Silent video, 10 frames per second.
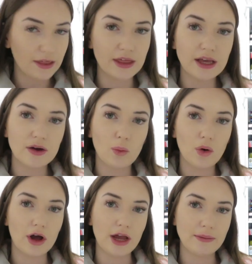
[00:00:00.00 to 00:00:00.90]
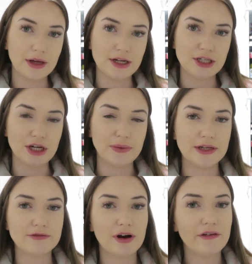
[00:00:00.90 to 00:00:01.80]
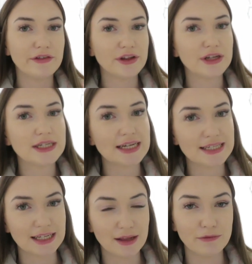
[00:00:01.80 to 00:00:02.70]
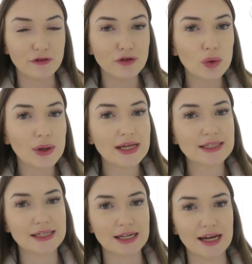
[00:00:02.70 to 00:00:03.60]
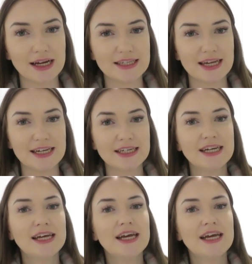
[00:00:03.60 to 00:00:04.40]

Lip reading: I think what I am going to do is, rather than testing them for 4 weeks, because like I said,